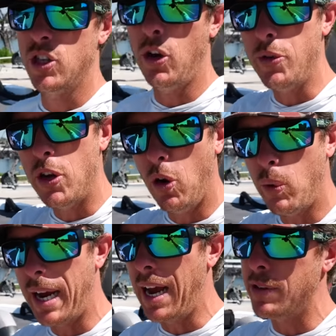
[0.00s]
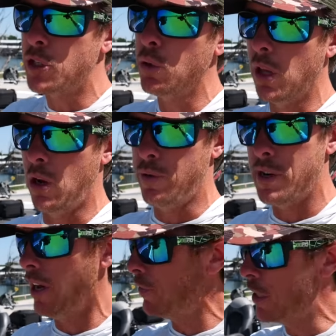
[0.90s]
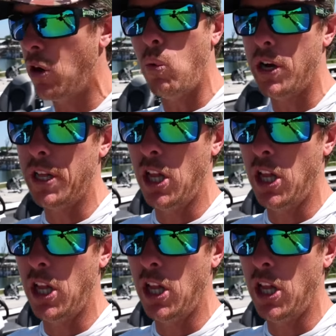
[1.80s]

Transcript: So you don't want to have it too low. You definitely don't want it